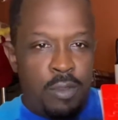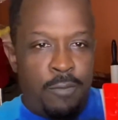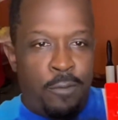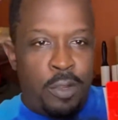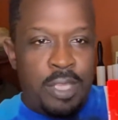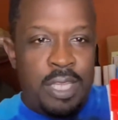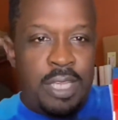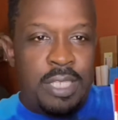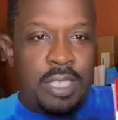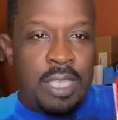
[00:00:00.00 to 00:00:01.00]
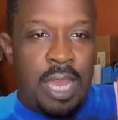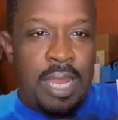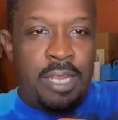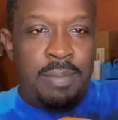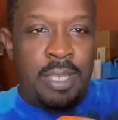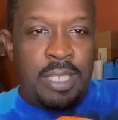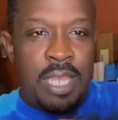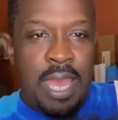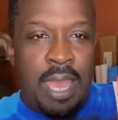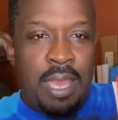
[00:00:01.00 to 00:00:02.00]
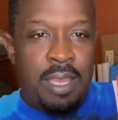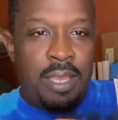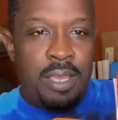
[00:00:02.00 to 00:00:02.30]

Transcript: for this item is that